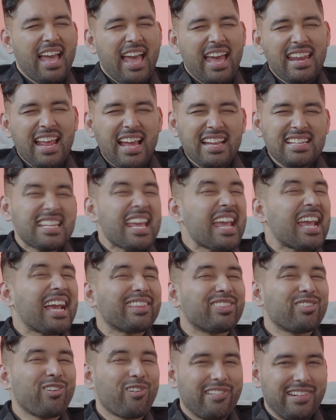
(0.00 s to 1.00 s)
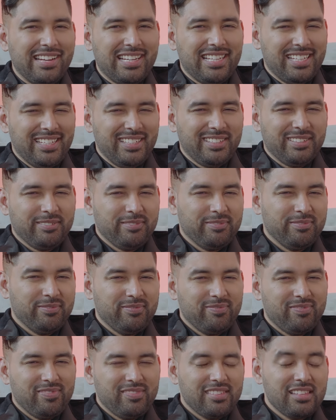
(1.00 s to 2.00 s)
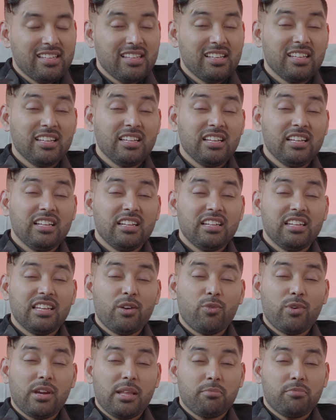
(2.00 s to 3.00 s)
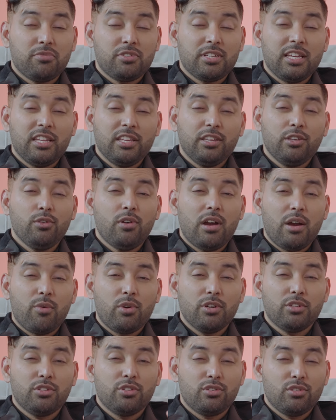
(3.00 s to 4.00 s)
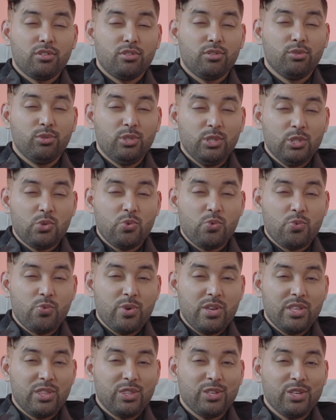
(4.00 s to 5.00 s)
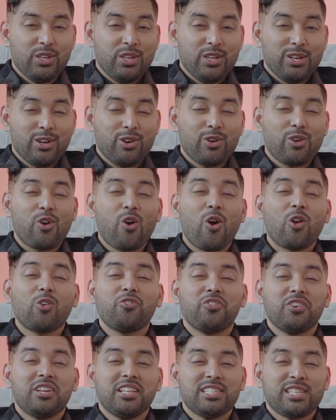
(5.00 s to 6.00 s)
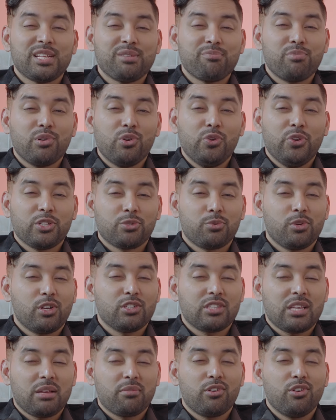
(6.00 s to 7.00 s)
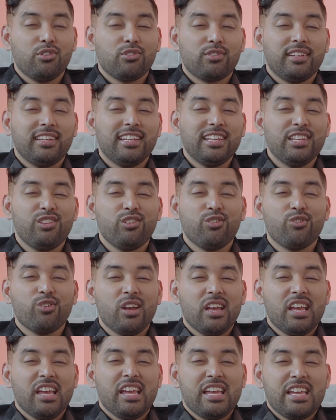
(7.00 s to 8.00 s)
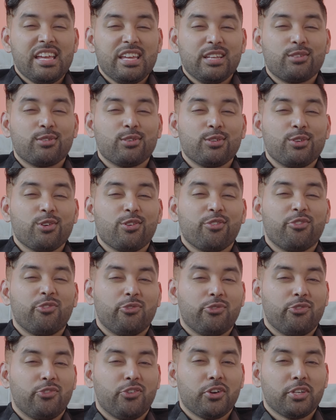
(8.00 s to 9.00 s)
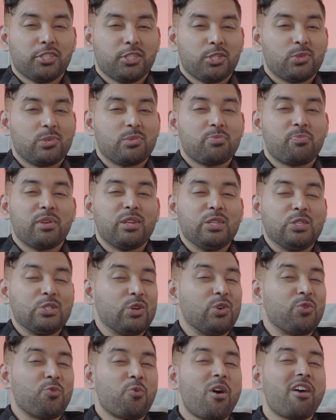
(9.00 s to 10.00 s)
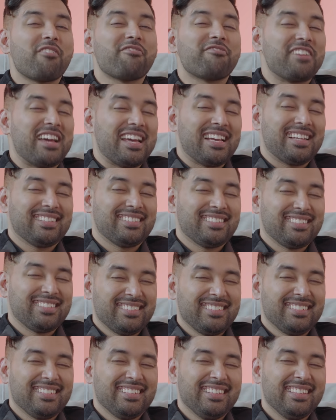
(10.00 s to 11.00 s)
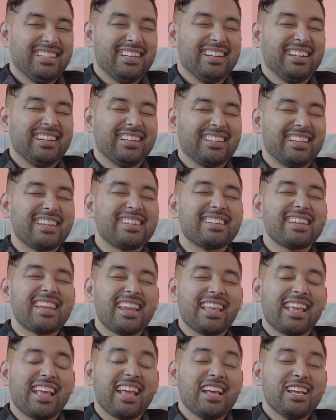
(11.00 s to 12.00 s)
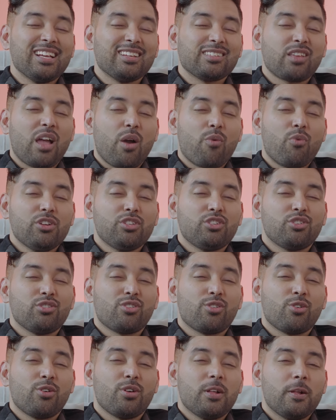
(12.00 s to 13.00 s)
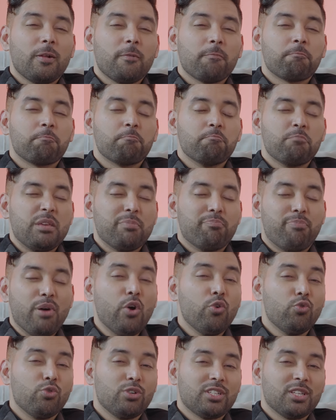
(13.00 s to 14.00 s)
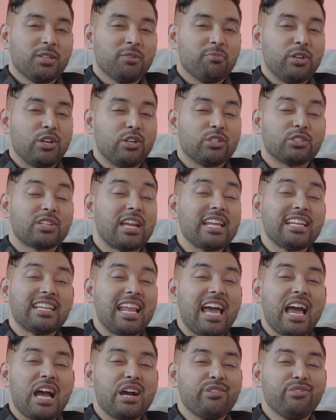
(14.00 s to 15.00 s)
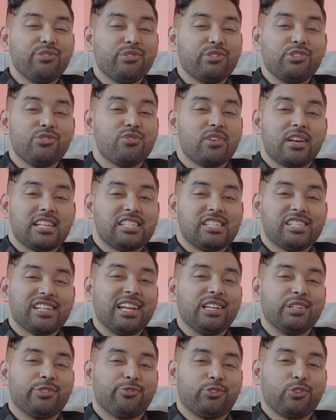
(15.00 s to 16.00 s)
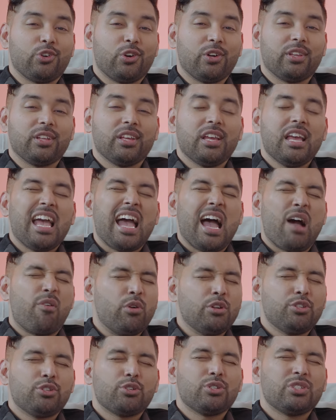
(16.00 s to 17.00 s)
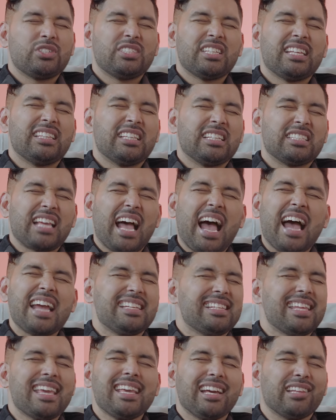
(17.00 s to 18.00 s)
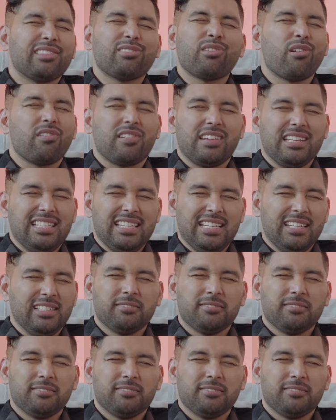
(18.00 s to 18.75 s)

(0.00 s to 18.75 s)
And I take authority. Now, what I'm telling you, I want you to do this with confidence and boldness, because I'm going to lead you into your first spiritual warfare. Yeah, get ready. So I want you to be bold, because right now you are a child of God. I want you to say this: I take authority.